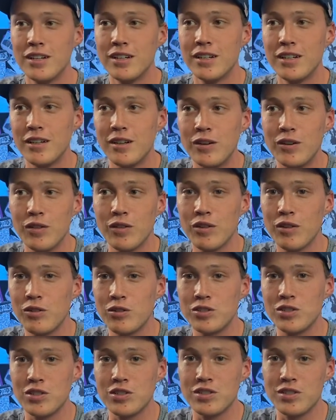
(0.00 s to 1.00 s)

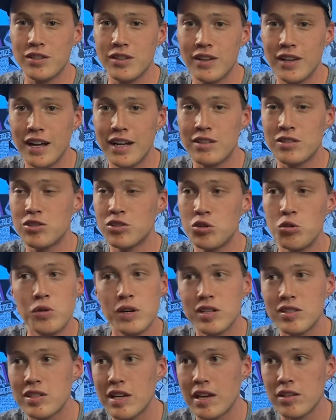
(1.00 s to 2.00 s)
It's too
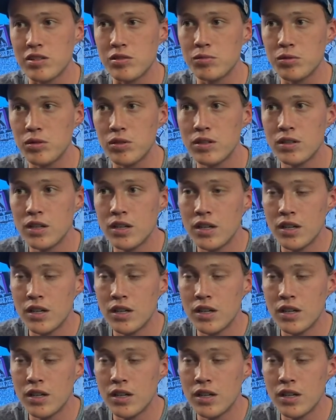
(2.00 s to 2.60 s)
accessible.